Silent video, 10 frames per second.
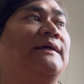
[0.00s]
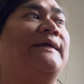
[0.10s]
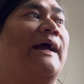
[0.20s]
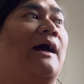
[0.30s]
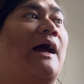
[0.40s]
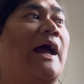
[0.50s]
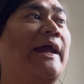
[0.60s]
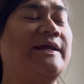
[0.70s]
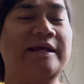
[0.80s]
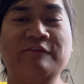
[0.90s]
yeah,
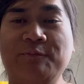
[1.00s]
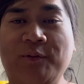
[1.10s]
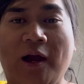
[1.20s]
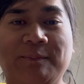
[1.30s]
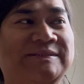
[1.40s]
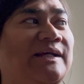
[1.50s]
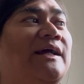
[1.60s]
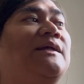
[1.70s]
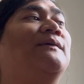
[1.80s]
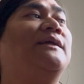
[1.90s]
I give props to
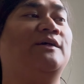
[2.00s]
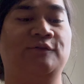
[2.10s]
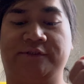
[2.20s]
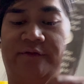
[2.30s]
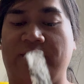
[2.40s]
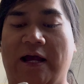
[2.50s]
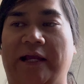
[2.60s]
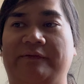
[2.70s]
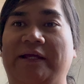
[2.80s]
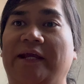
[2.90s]
anybody who
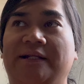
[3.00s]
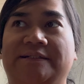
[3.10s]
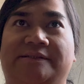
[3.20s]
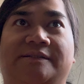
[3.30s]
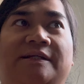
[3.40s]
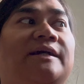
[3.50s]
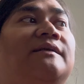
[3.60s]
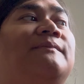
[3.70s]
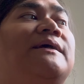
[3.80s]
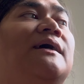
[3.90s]
survived the 80s as a
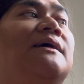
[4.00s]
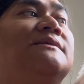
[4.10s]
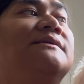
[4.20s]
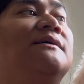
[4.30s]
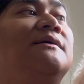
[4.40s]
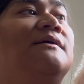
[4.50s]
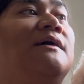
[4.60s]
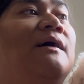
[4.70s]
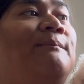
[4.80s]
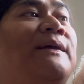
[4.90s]
teen because
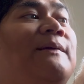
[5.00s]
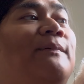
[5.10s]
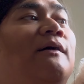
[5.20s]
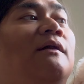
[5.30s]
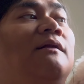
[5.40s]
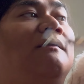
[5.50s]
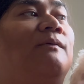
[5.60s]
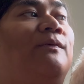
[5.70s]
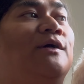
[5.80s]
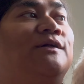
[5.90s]
people
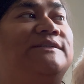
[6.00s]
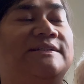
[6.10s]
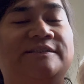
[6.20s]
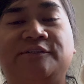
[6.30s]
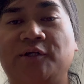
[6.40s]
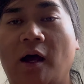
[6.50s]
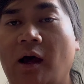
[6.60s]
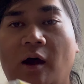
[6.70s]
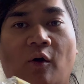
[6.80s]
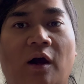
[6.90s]
were just
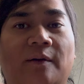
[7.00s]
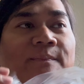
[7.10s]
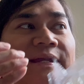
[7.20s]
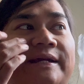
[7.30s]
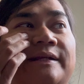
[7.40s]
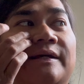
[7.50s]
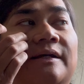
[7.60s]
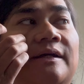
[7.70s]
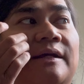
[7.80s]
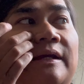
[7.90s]
so mean
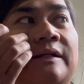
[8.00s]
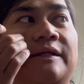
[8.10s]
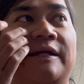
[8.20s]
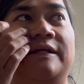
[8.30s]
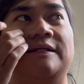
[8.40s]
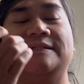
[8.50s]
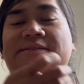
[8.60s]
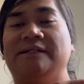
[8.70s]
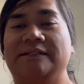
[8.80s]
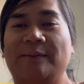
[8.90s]
in the 80s as
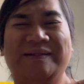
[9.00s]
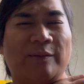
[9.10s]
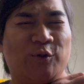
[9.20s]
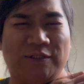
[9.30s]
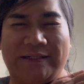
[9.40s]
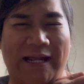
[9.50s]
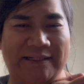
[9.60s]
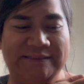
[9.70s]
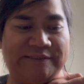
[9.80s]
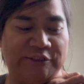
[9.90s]
teens. I mean, they were in the
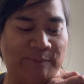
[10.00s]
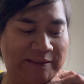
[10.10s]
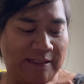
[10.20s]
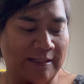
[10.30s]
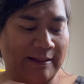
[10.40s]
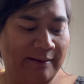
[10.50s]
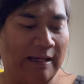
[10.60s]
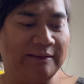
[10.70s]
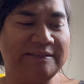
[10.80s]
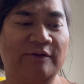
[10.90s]
90s too, but
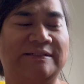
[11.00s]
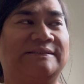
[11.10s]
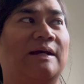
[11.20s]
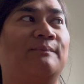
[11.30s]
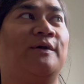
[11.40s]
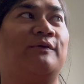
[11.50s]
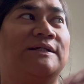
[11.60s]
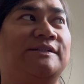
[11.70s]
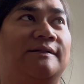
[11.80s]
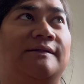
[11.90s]
at least there was some
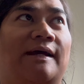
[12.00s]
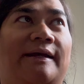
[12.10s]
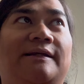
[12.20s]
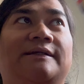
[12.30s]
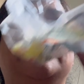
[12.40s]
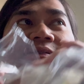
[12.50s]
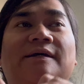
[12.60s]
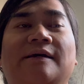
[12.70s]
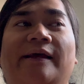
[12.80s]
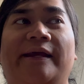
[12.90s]
progression in the 90s.
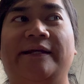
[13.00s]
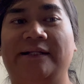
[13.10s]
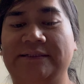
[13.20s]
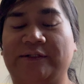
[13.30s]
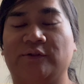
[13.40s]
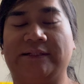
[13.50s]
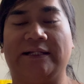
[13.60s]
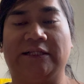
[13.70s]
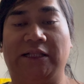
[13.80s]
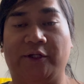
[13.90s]
80s, there was
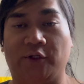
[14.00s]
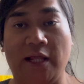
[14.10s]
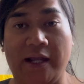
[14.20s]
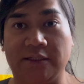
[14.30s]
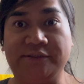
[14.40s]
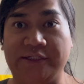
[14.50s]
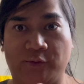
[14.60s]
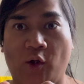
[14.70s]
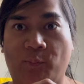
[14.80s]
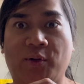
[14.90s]
like literally
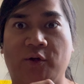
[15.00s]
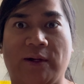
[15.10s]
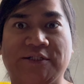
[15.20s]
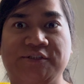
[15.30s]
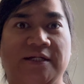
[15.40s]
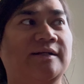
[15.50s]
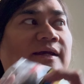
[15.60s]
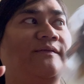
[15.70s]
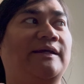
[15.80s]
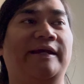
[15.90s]
zero progression
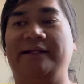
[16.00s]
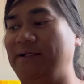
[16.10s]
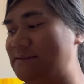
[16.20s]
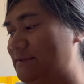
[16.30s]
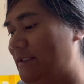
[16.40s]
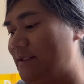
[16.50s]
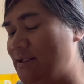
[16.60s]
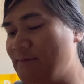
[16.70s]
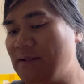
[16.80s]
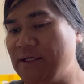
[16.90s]
in the 80s. Like,
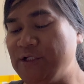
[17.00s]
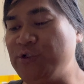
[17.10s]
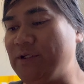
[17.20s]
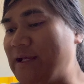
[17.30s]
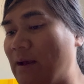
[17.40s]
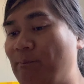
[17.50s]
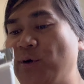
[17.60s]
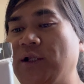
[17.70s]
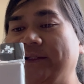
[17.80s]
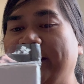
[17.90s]
you could get
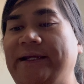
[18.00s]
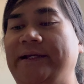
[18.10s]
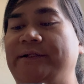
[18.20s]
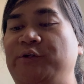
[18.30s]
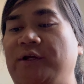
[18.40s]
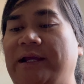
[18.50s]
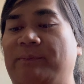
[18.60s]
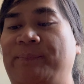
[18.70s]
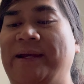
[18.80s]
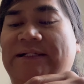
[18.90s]
bullied, you could
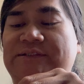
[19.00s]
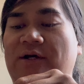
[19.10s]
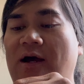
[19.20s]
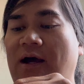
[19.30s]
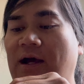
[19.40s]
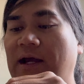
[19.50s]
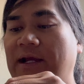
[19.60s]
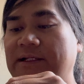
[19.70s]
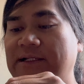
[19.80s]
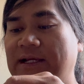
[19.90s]
get picked
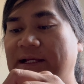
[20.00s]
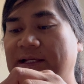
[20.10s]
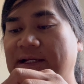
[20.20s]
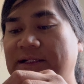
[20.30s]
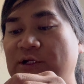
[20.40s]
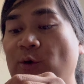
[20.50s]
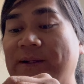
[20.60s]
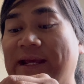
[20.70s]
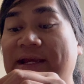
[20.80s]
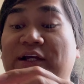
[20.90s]
on, and
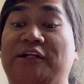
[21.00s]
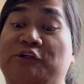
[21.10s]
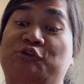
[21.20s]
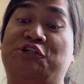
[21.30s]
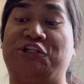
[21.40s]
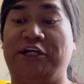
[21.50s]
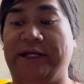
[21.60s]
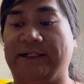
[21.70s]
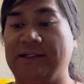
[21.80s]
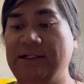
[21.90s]
nobody ain't gonna do shit.